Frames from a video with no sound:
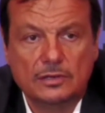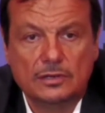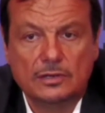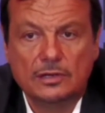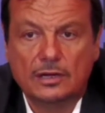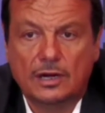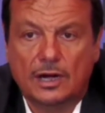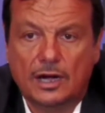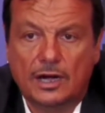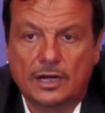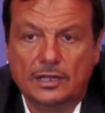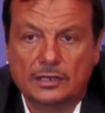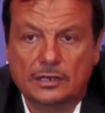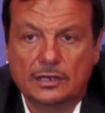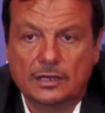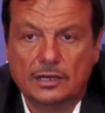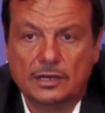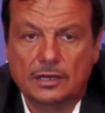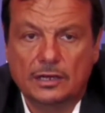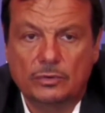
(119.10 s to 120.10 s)
And
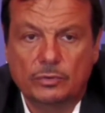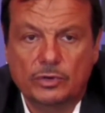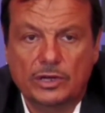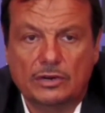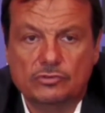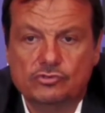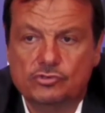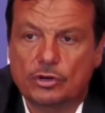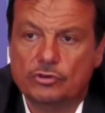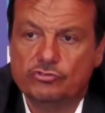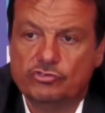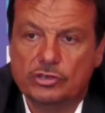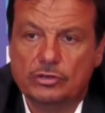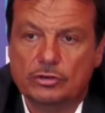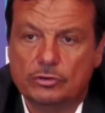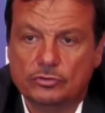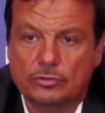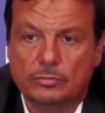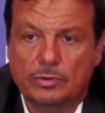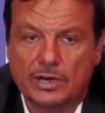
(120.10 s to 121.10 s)
uh, we are searching on the
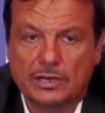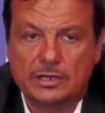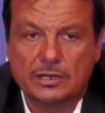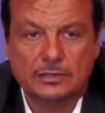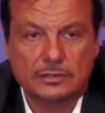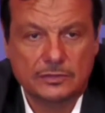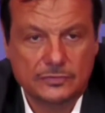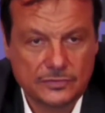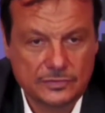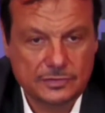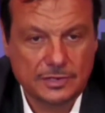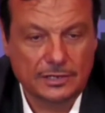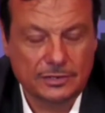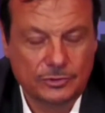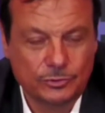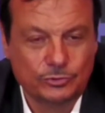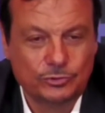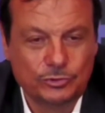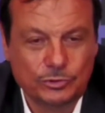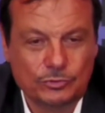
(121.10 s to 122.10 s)
market. This is a good
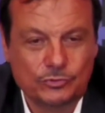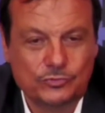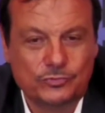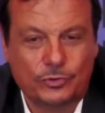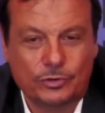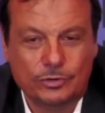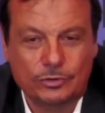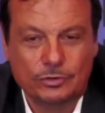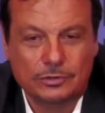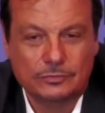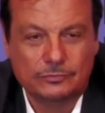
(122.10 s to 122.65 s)
news for you, for the